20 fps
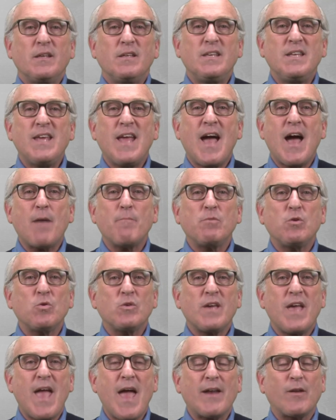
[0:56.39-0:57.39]
Deone
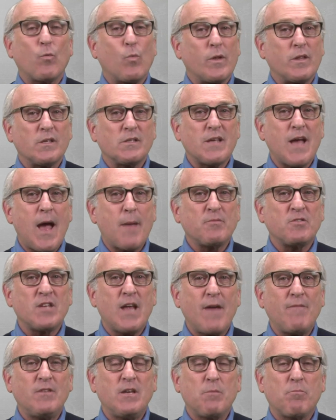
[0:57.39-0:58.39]
Bucannon, one of the top
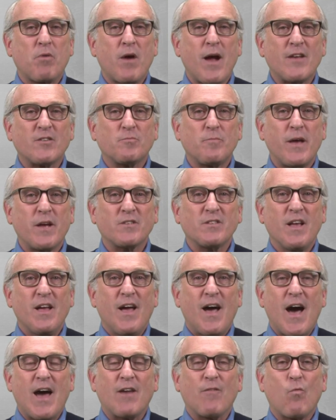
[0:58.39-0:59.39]
safety prospects
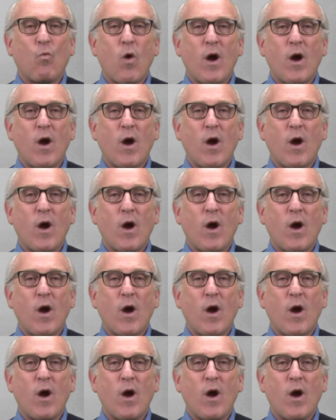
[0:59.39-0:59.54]
out of